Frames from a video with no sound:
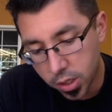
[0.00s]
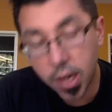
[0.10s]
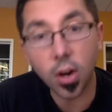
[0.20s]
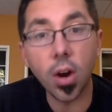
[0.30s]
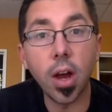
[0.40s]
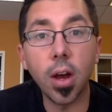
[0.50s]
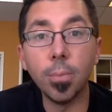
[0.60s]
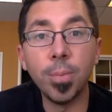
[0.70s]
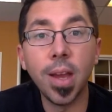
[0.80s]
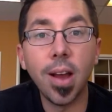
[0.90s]
there
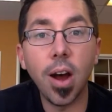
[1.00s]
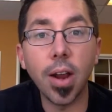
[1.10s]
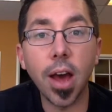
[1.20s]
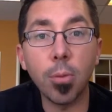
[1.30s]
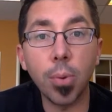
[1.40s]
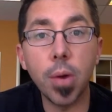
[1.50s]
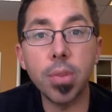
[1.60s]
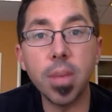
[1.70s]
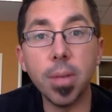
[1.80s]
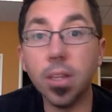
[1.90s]
on how to pray with
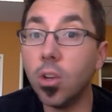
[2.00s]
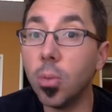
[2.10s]
them a little